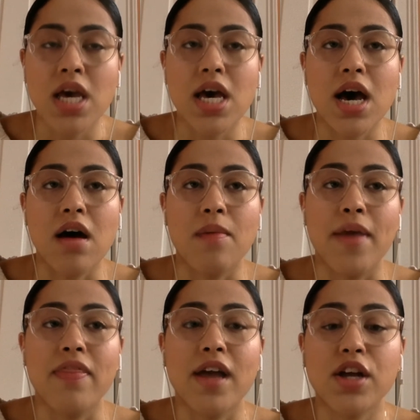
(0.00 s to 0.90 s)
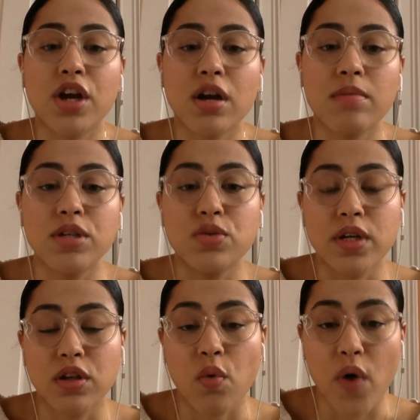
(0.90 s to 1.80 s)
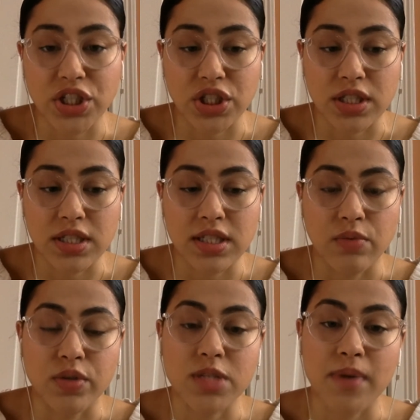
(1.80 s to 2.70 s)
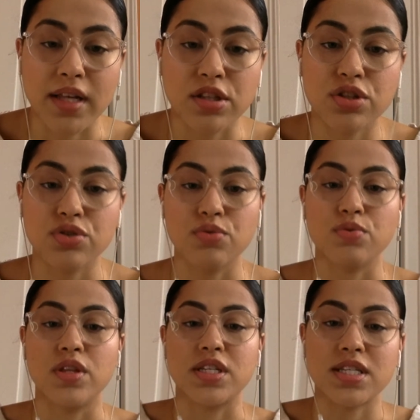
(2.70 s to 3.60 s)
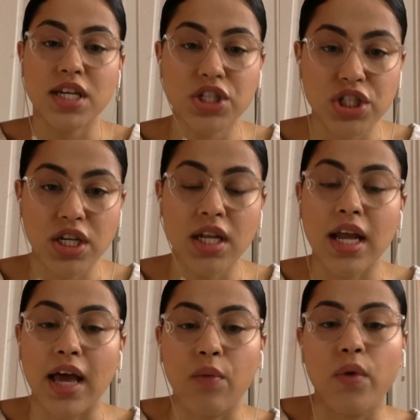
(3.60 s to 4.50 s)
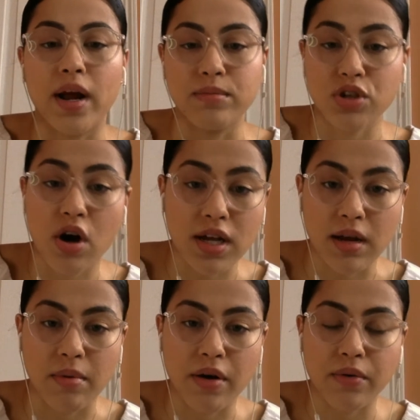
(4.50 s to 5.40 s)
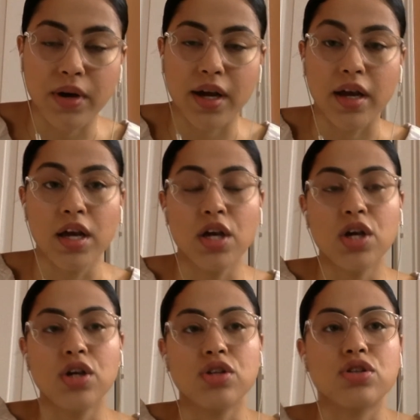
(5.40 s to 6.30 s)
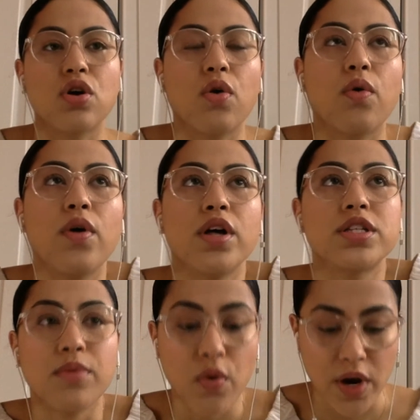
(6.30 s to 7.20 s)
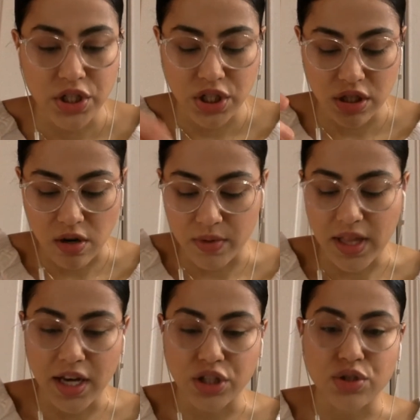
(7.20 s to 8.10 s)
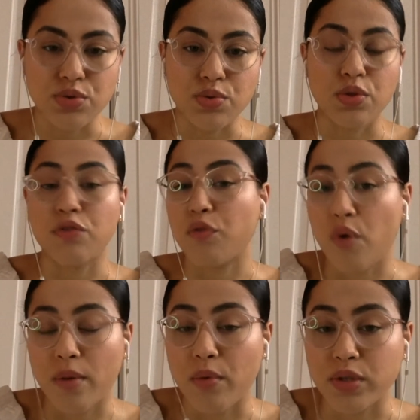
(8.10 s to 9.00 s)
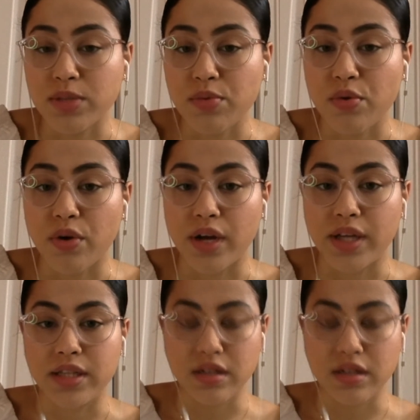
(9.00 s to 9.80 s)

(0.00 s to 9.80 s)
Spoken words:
And then you're going to be doing questions in response to this section and what I'm talking about, okay? So some of the questions are related to the 4 most important